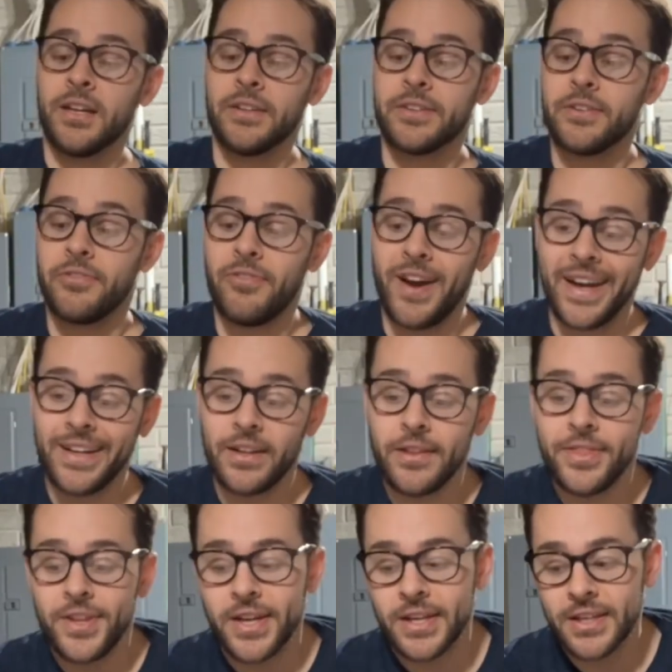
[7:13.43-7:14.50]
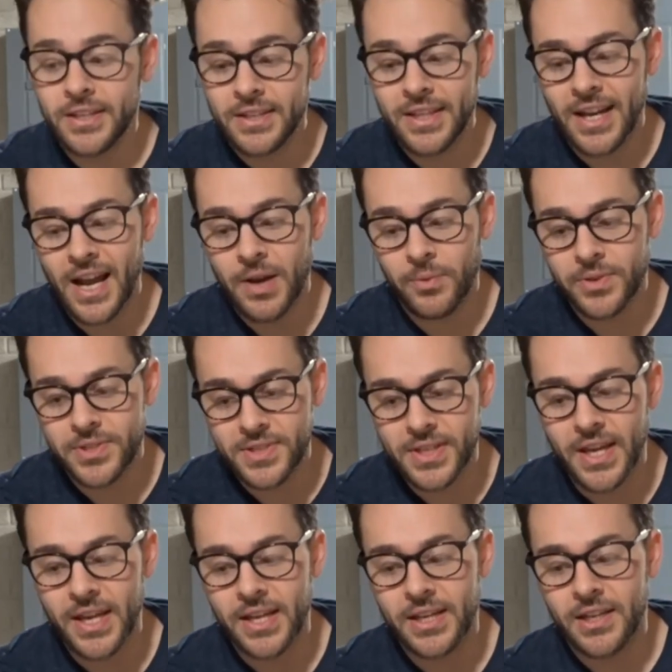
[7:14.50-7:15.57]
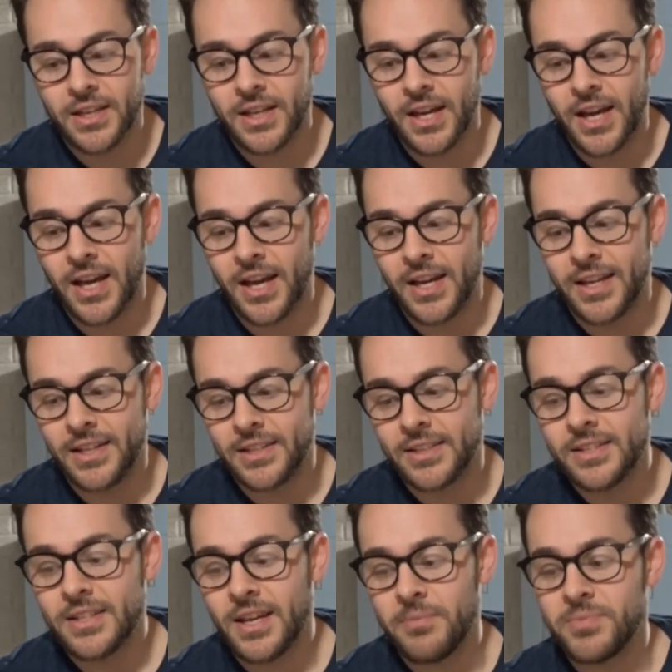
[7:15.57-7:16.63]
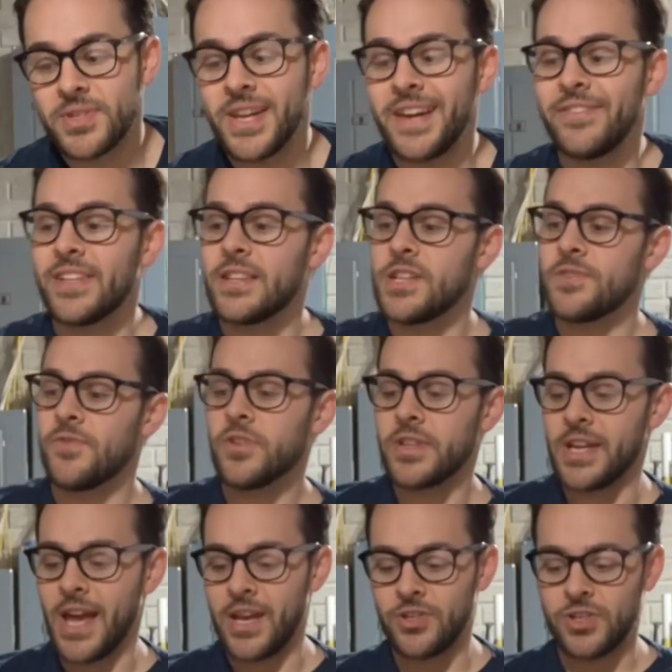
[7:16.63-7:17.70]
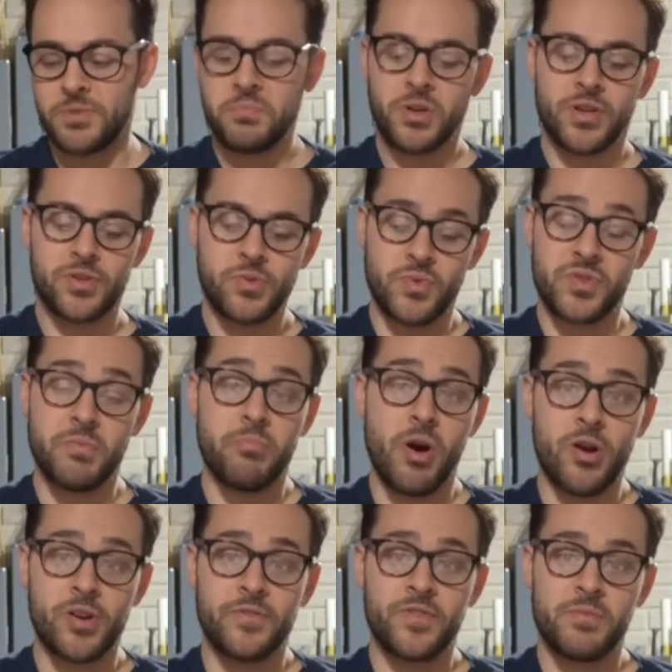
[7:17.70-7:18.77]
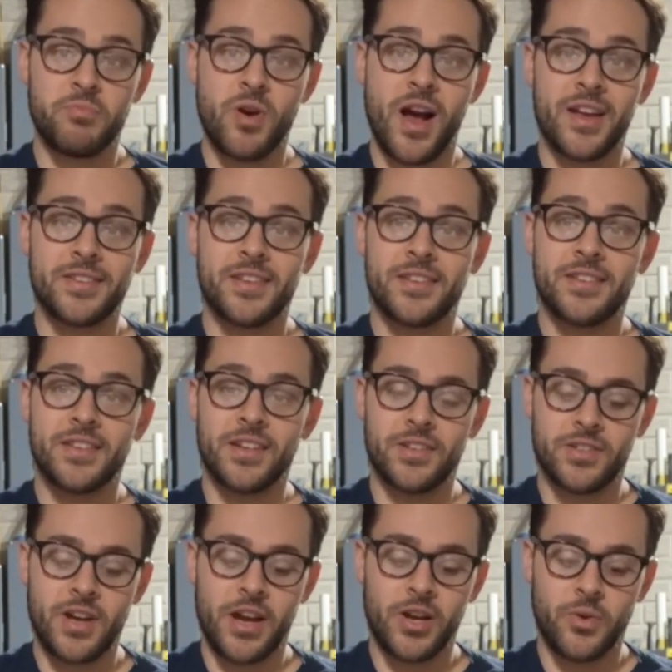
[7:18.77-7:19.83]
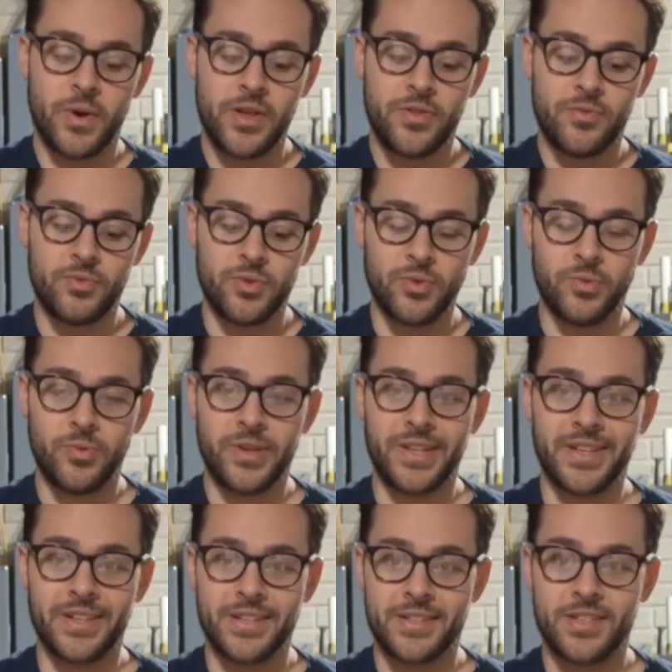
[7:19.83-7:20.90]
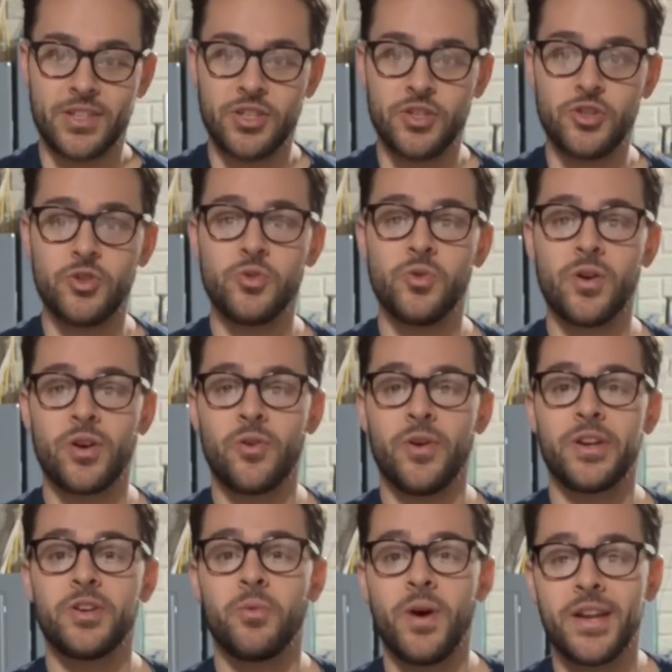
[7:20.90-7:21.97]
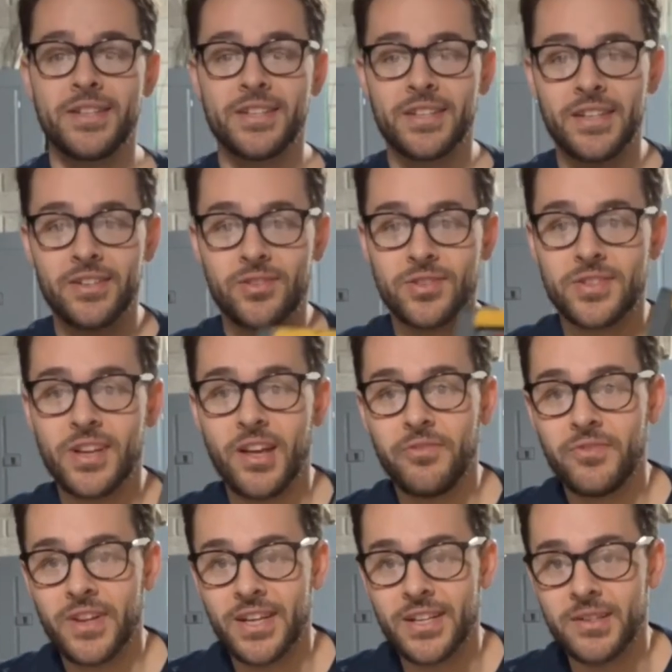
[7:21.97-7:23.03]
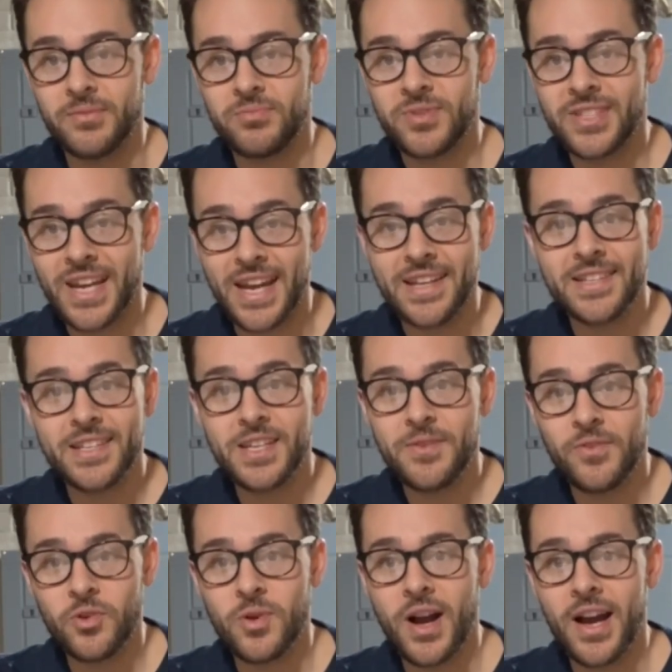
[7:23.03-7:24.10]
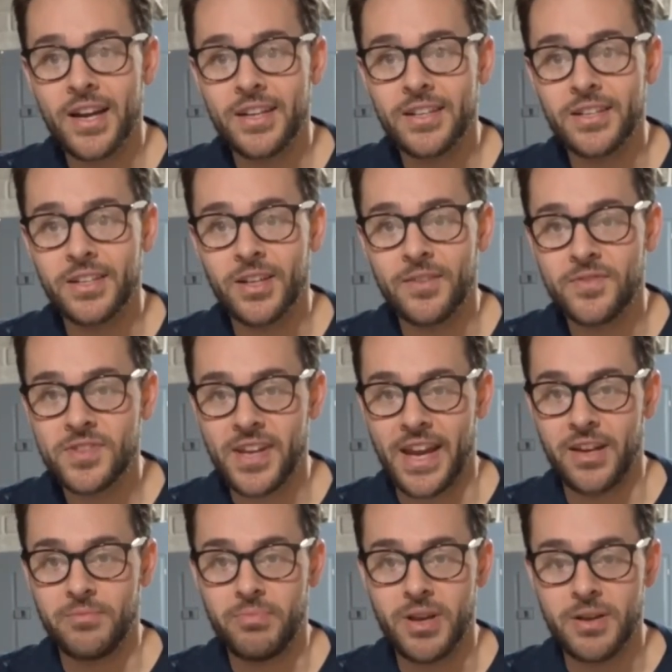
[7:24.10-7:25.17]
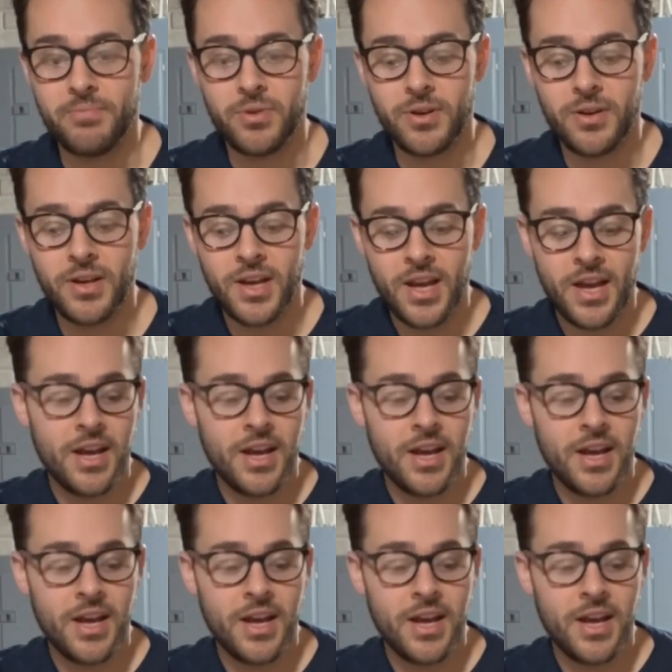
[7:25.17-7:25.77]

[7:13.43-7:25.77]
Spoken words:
The final thing that I will say, and I'm saving this for the end just because it was a part of the process the entire way through, is you are going to want to get yourself a tasty variety of sandpaper.